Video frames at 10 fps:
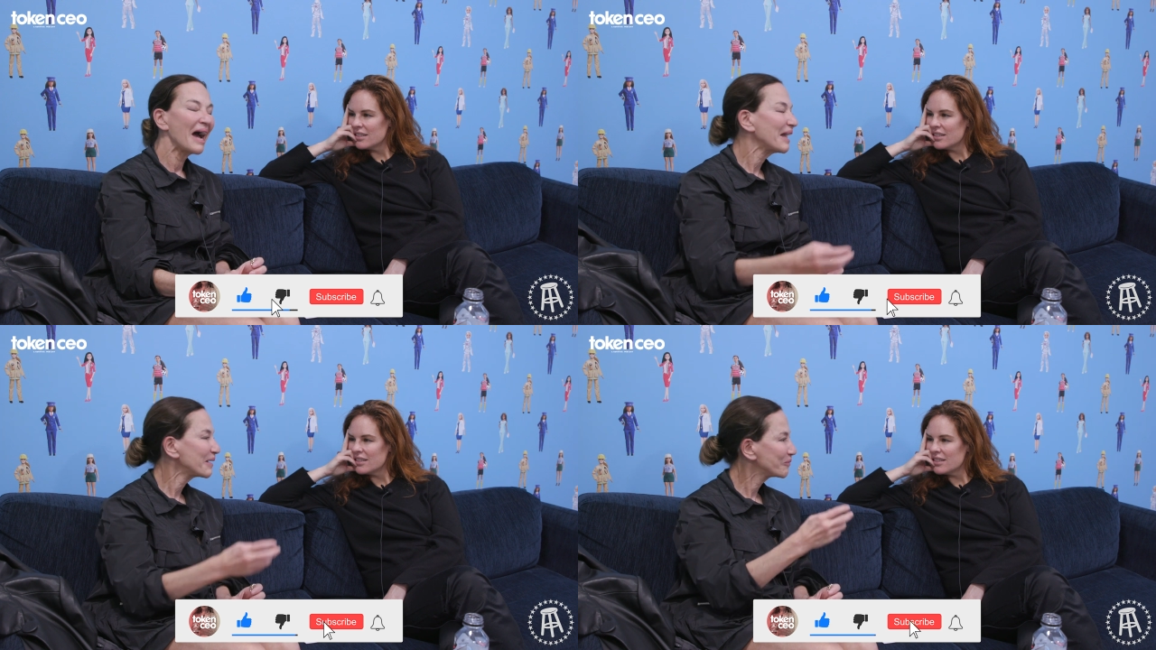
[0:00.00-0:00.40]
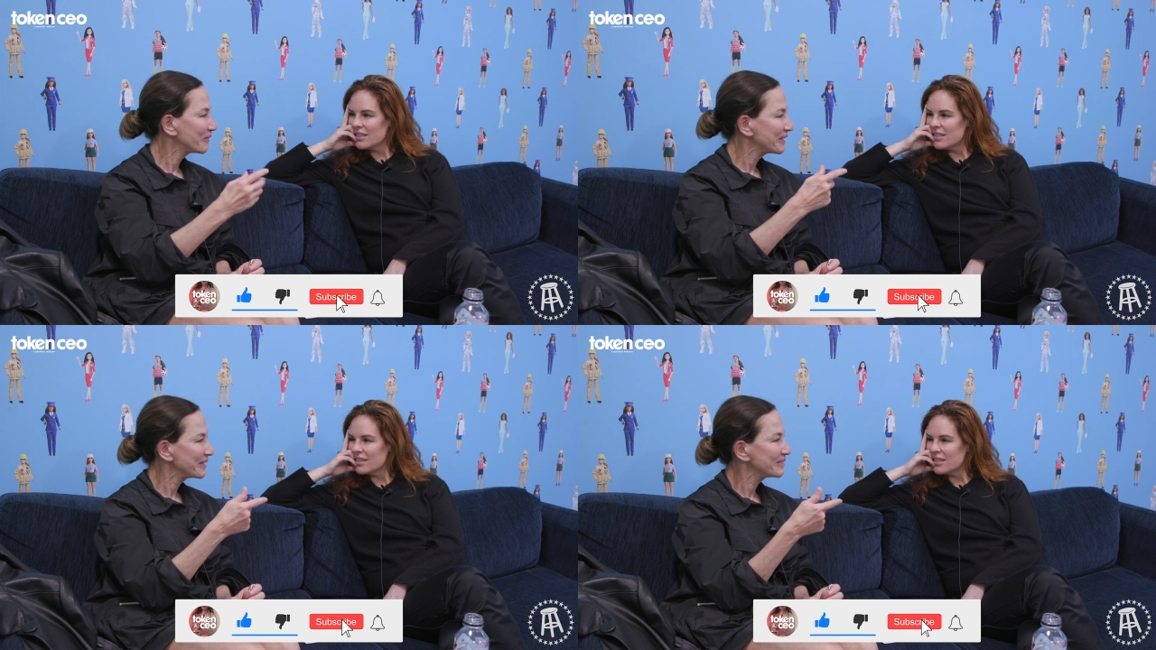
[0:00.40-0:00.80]
Speaker 1: I had a
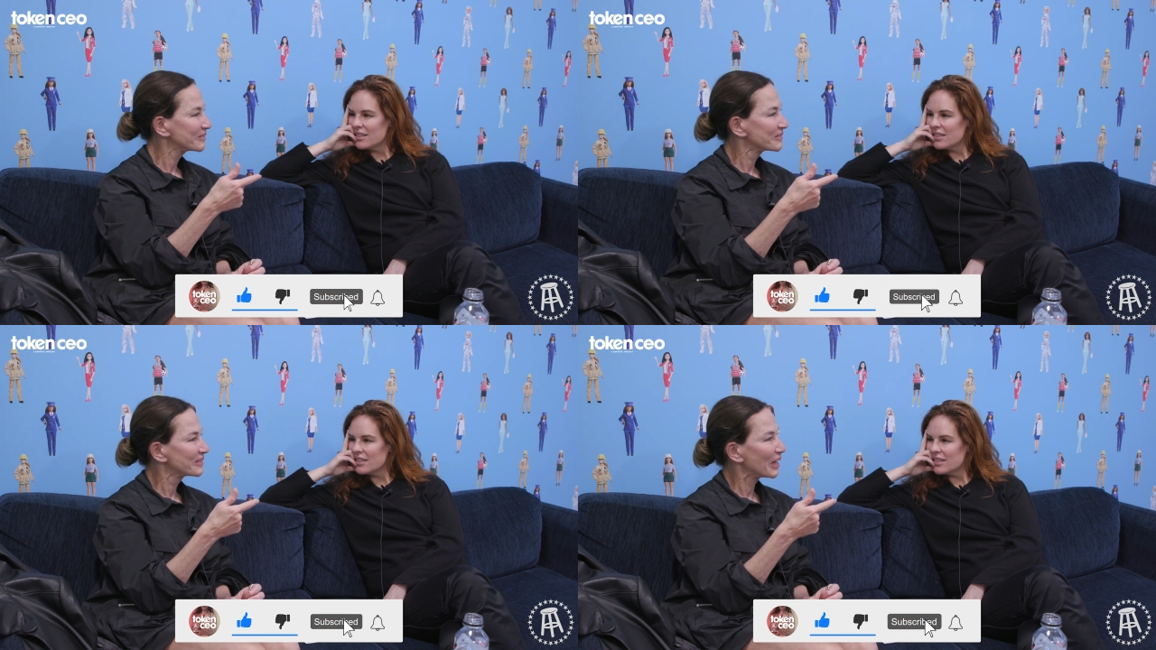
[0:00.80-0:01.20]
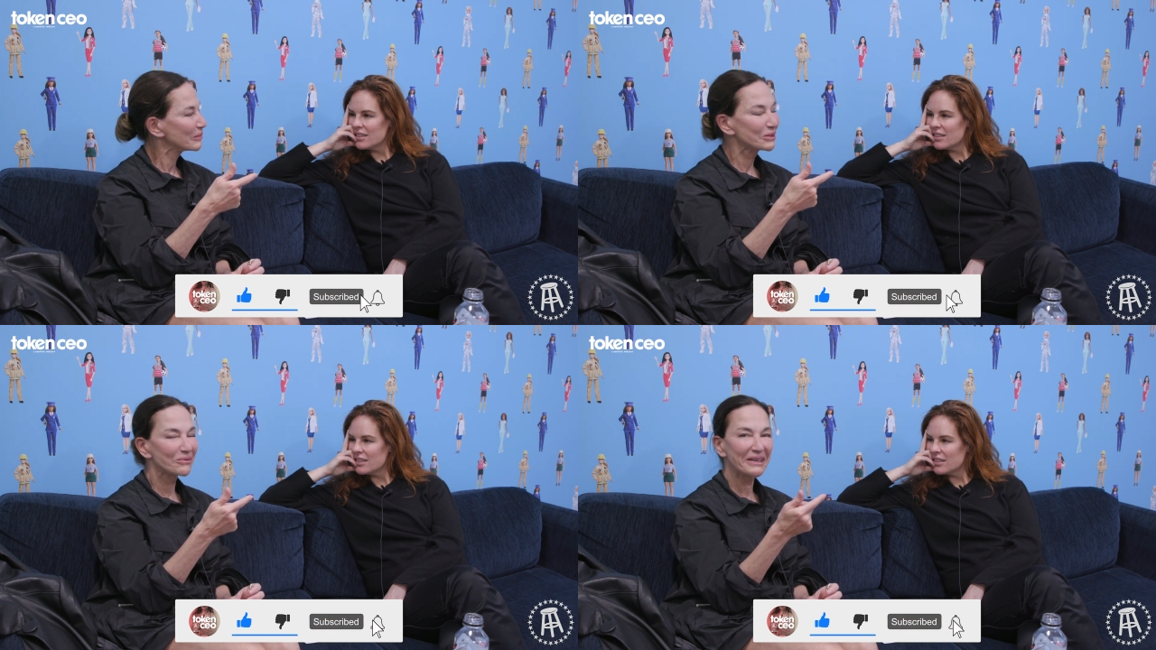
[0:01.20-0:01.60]
funny
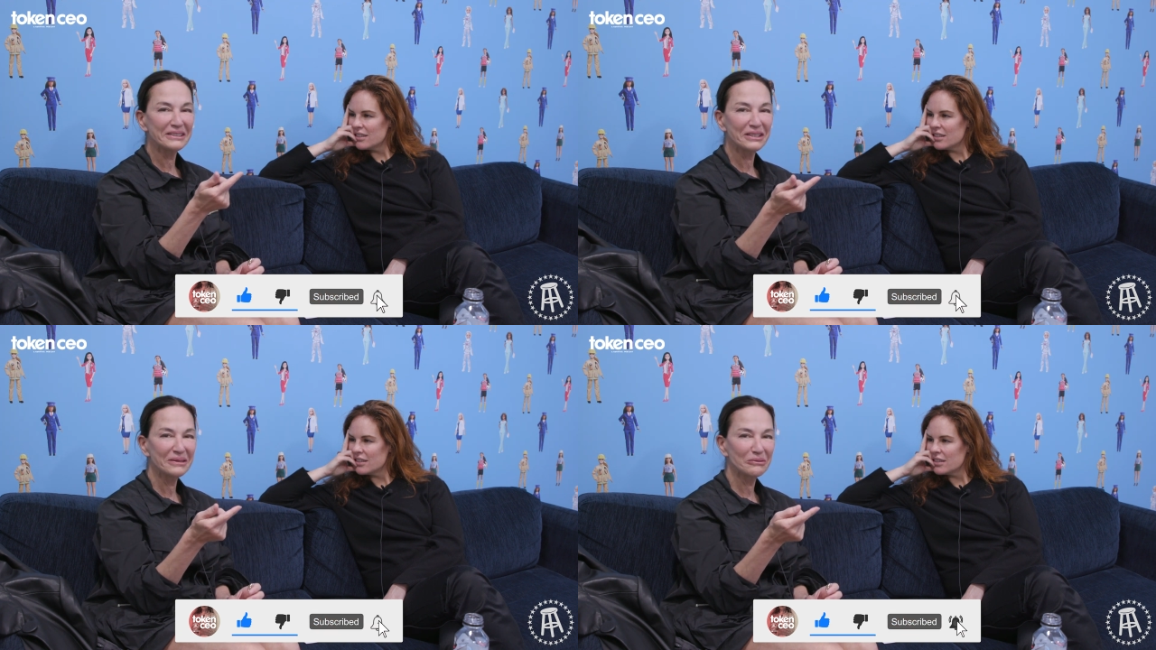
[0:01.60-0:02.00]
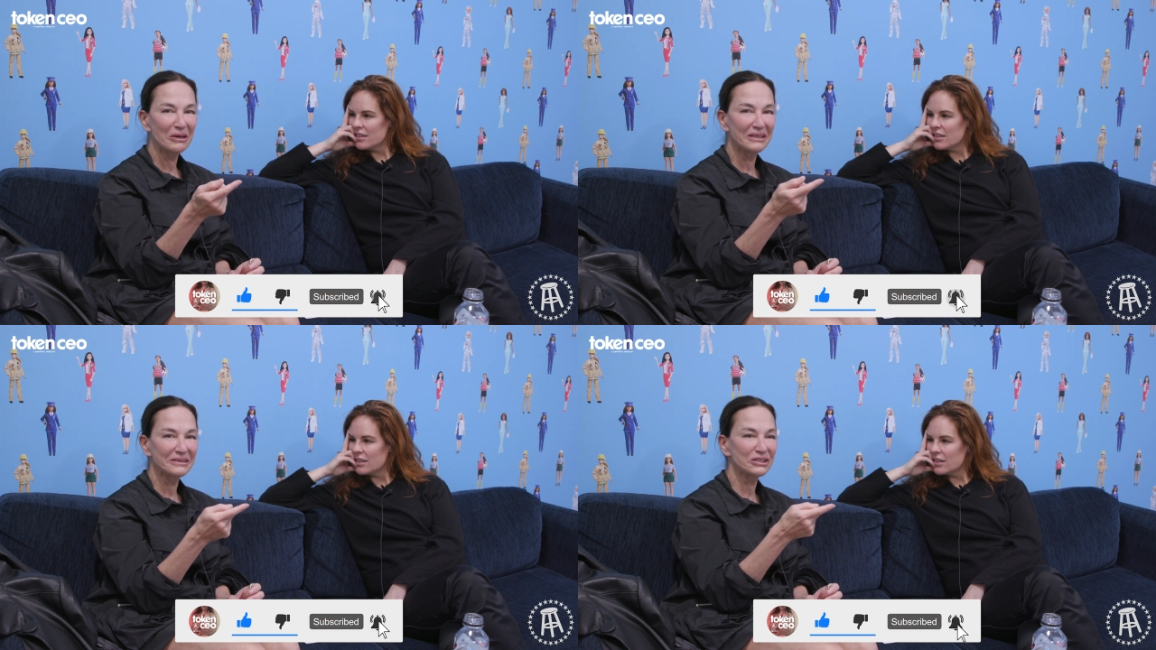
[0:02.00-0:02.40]
observation
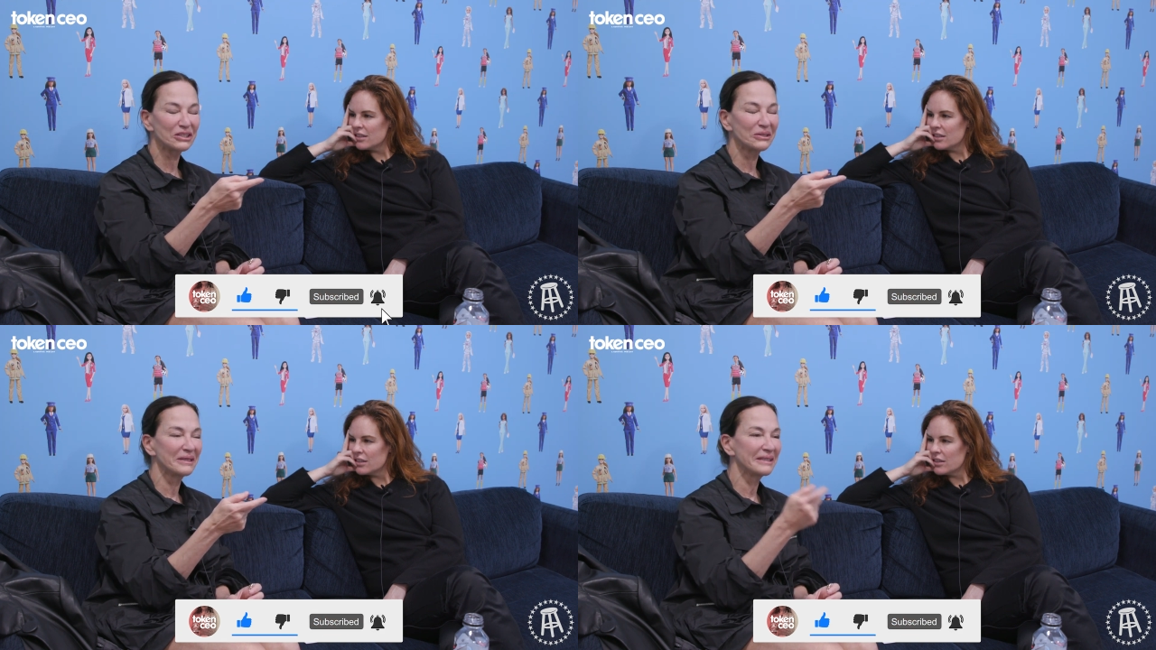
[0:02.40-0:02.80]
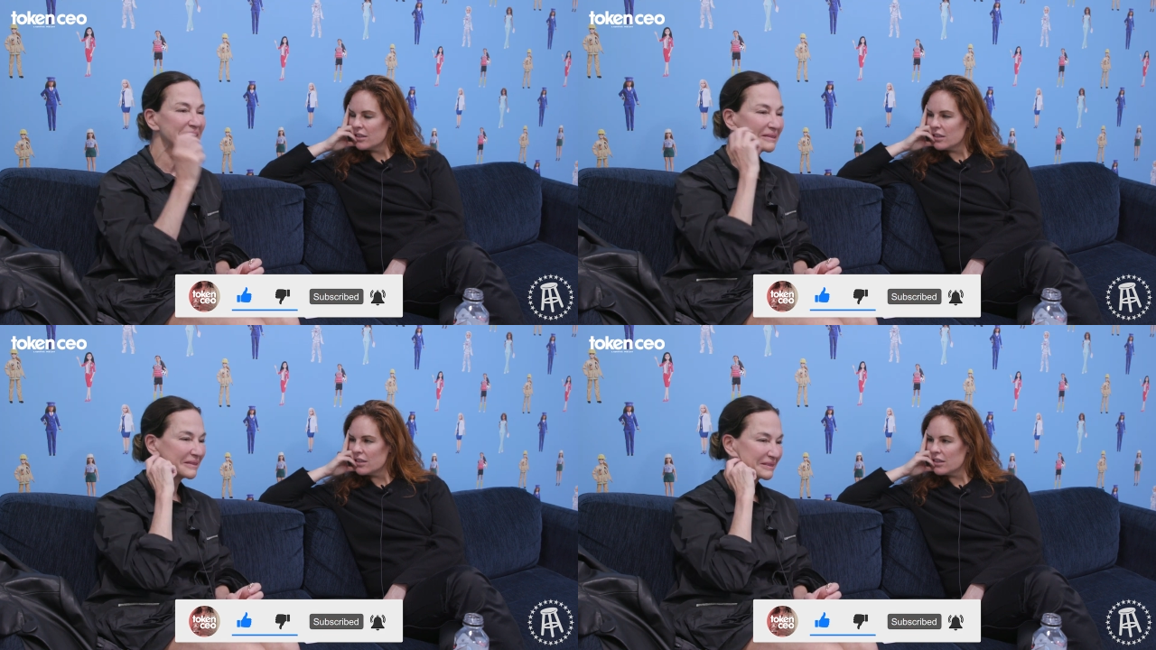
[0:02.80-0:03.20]
while
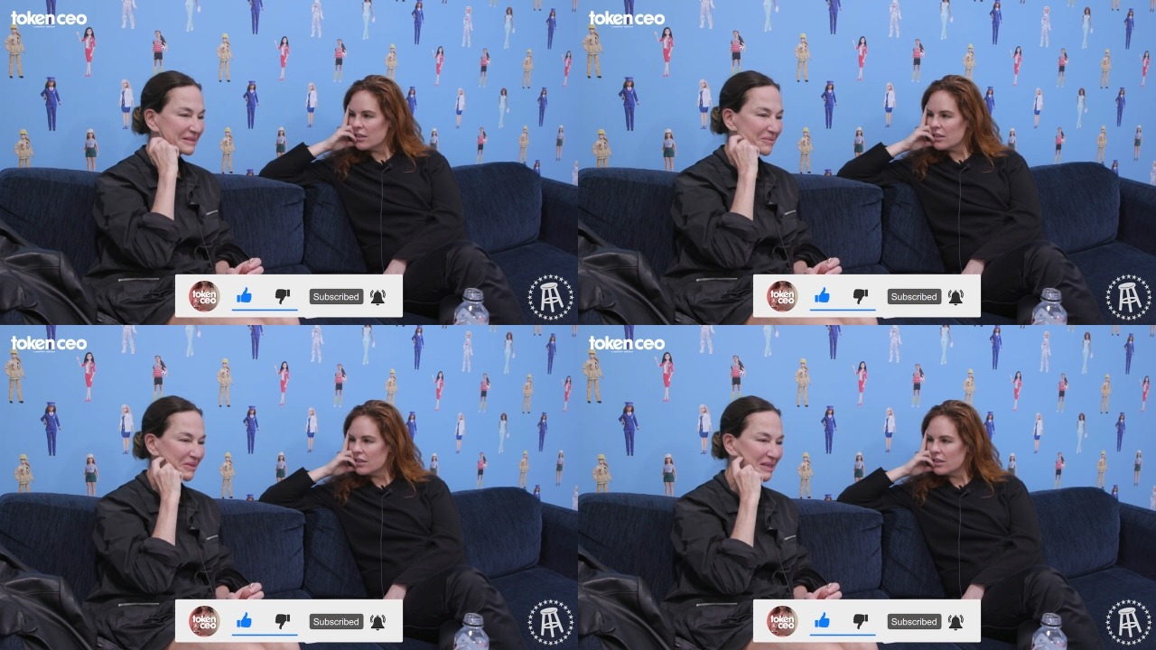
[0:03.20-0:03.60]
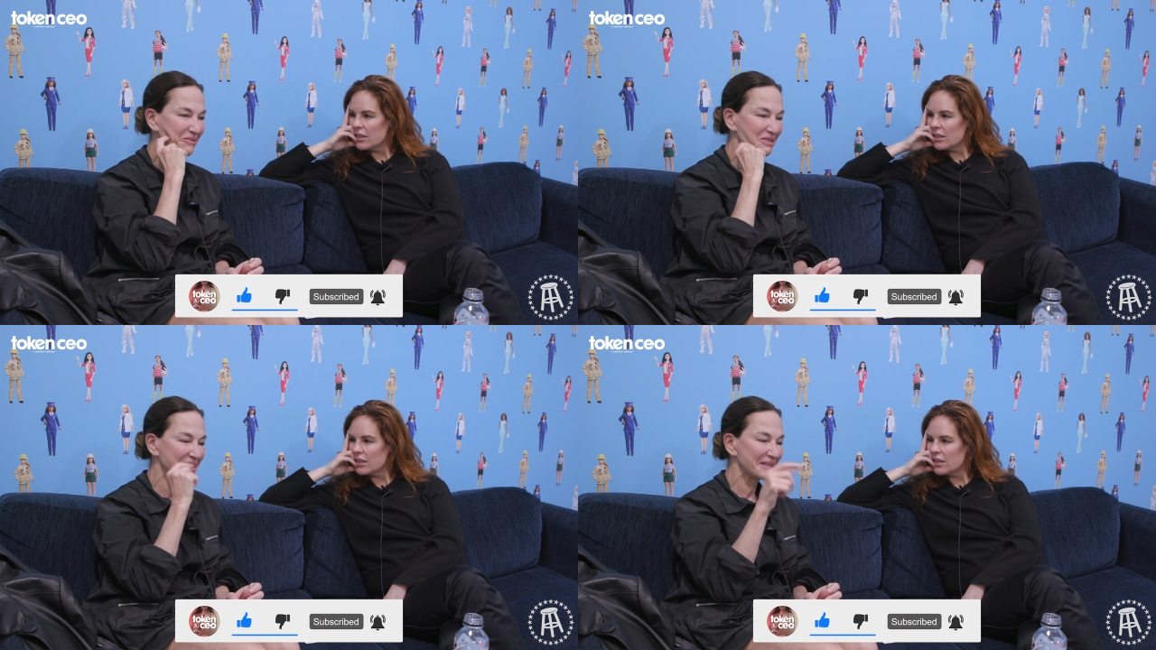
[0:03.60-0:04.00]
shooting something
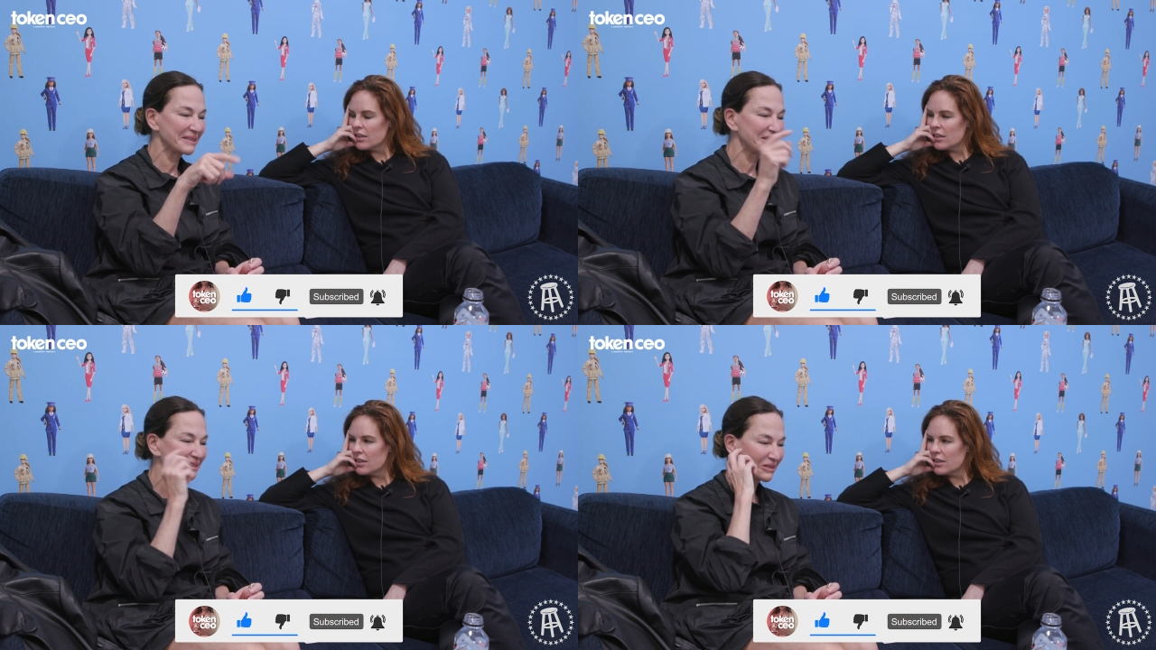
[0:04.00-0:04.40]
recently,